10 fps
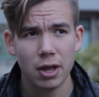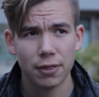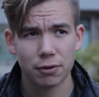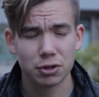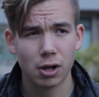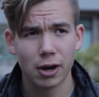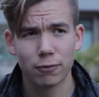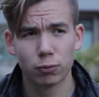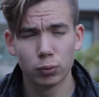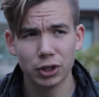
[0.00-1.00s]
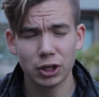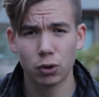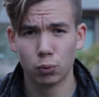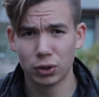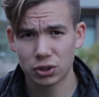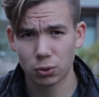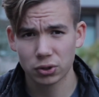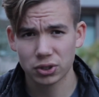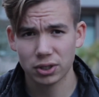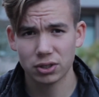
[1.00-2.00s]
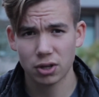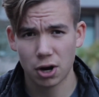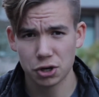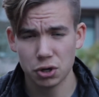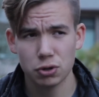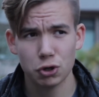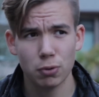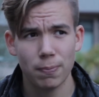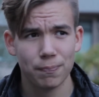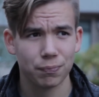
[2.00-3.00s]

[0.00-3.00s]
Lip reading: There's a lot of really good resources on YouTube.